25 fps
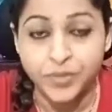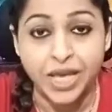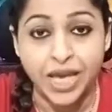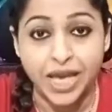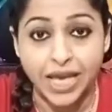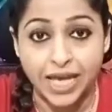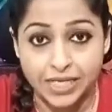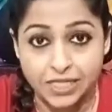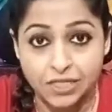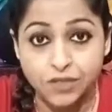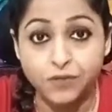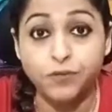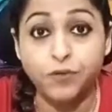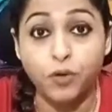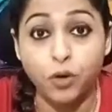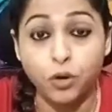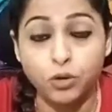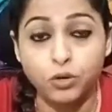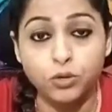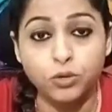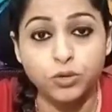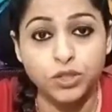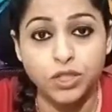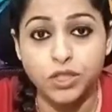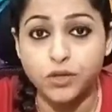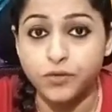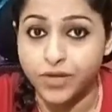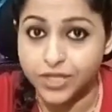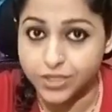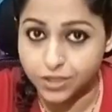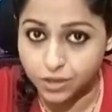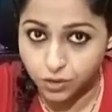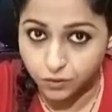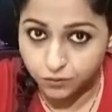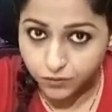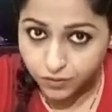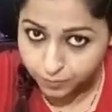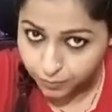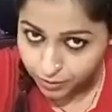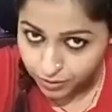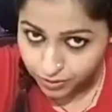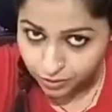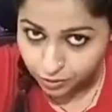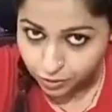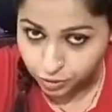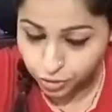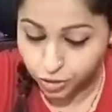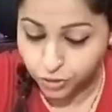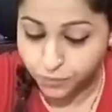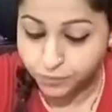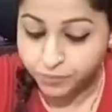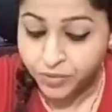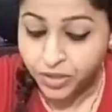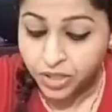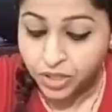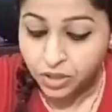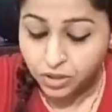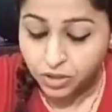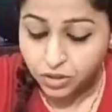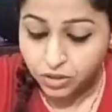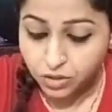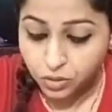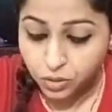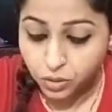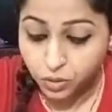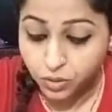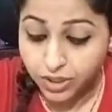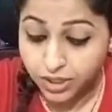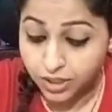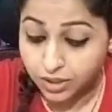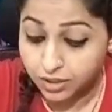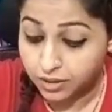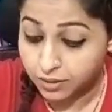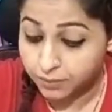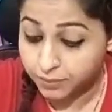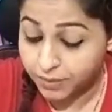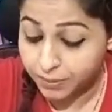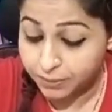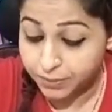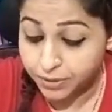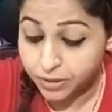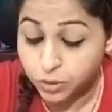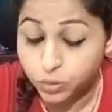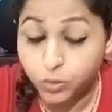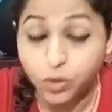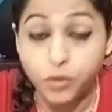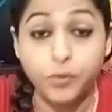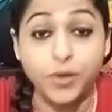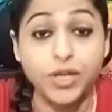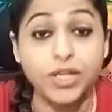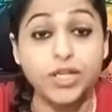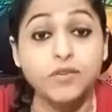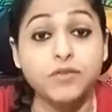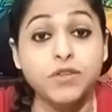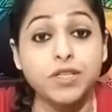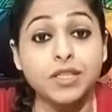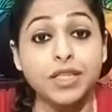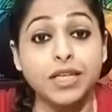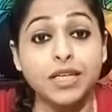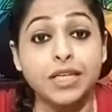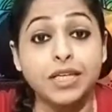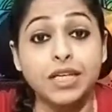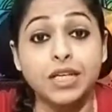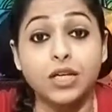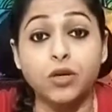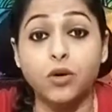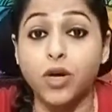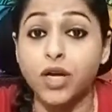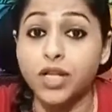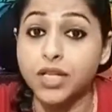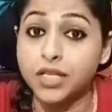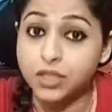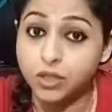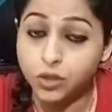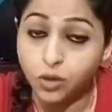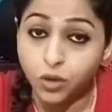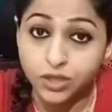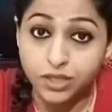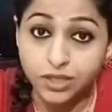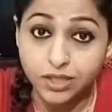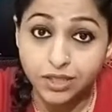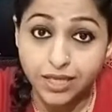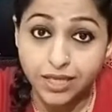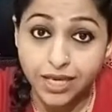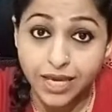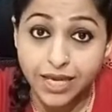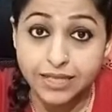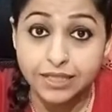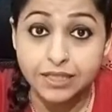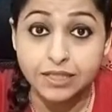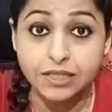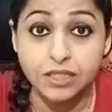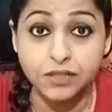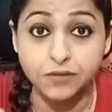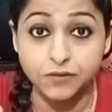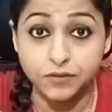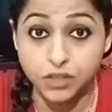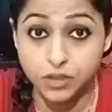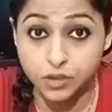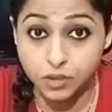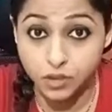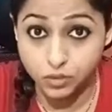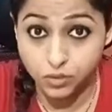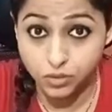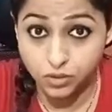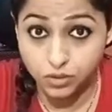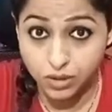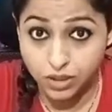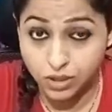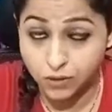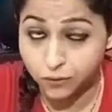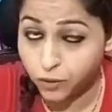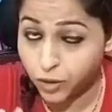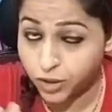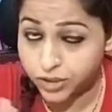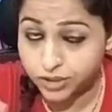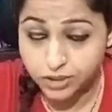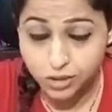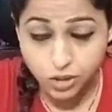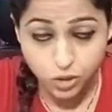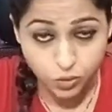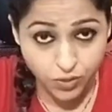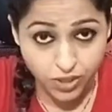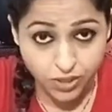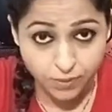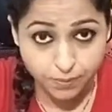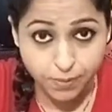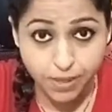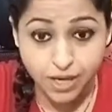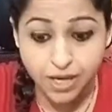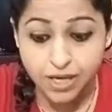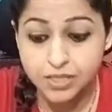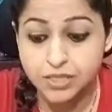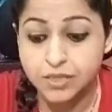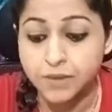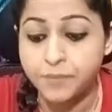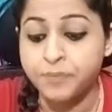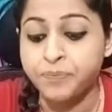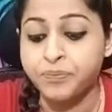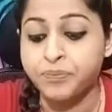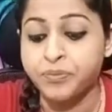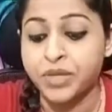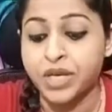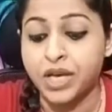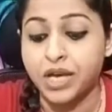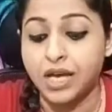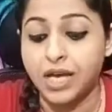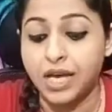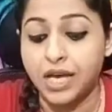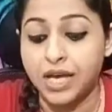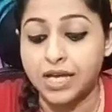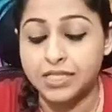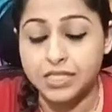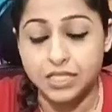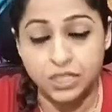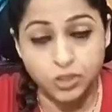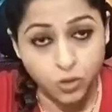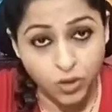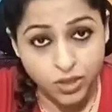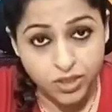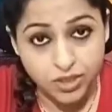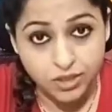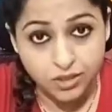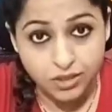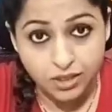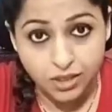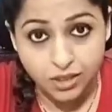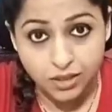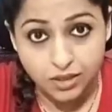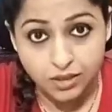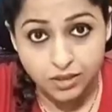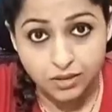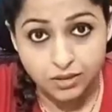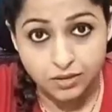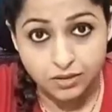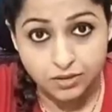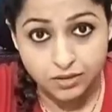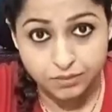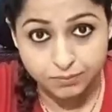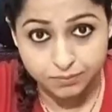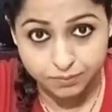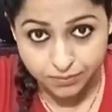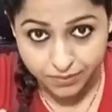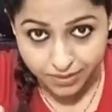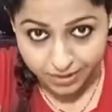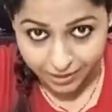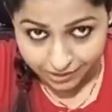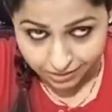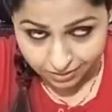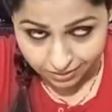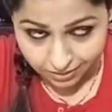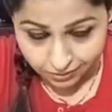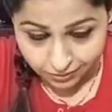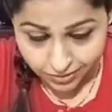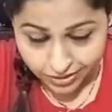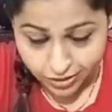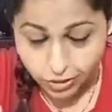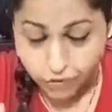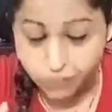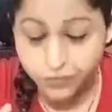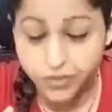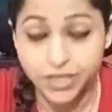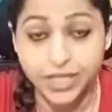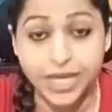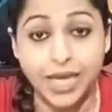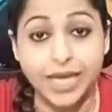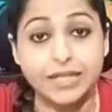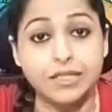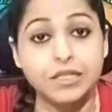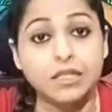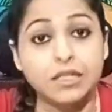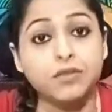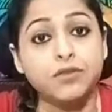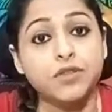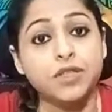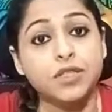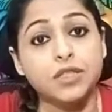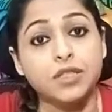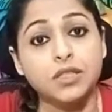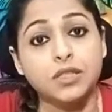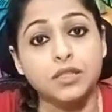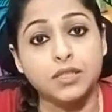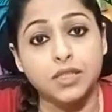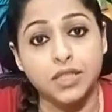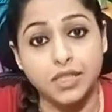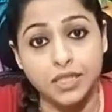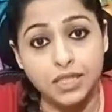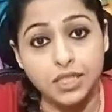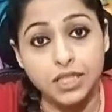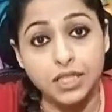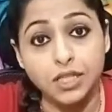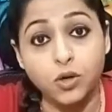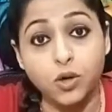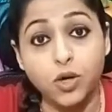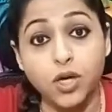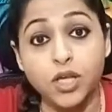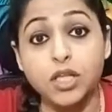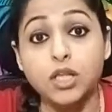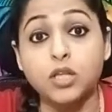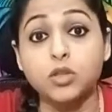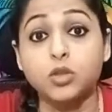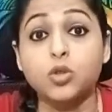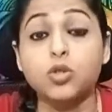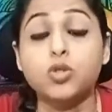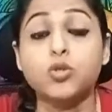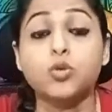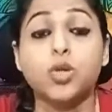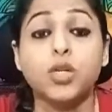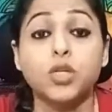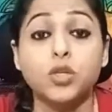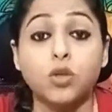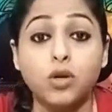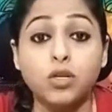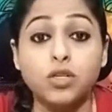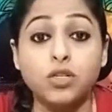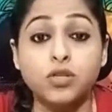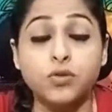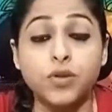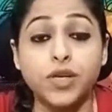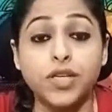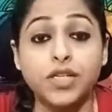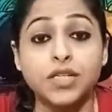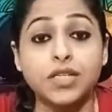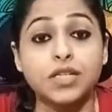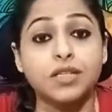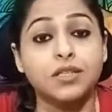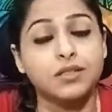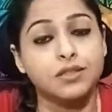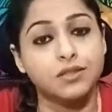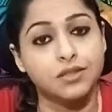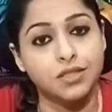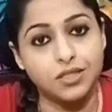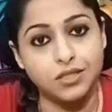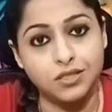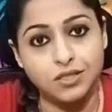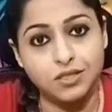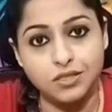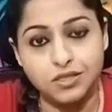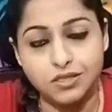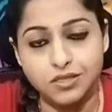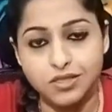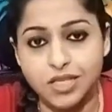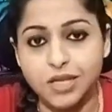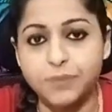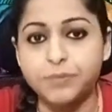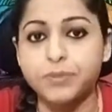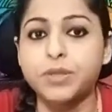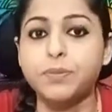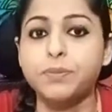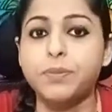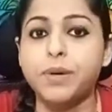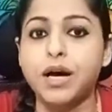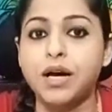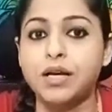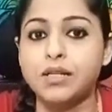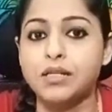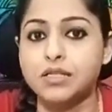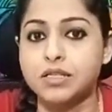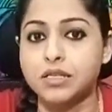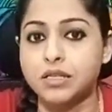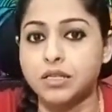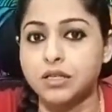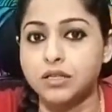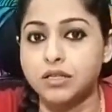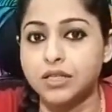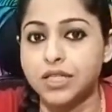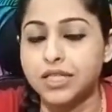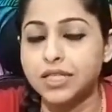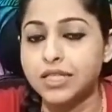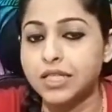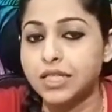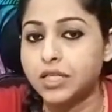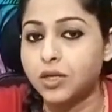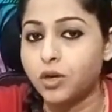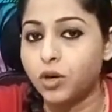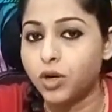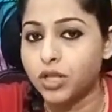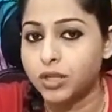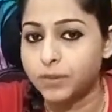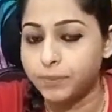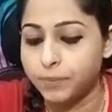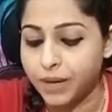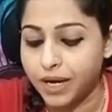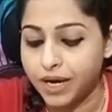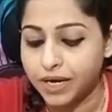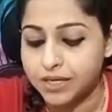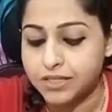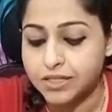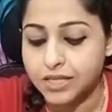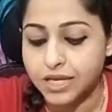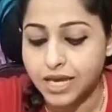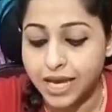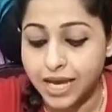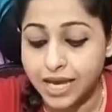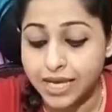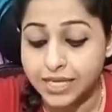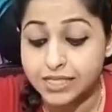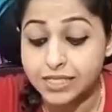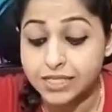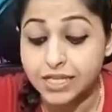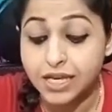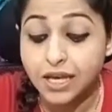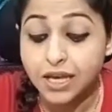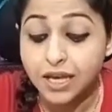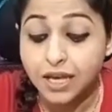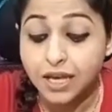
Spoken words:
and follow the rest of the procedure. So people who are ready with healing oil, anoint the candle, if the avoid the twig part, and anoint the rest of the candle with the healing oil. Those who are not ready, they just skip the part, healing oil part, and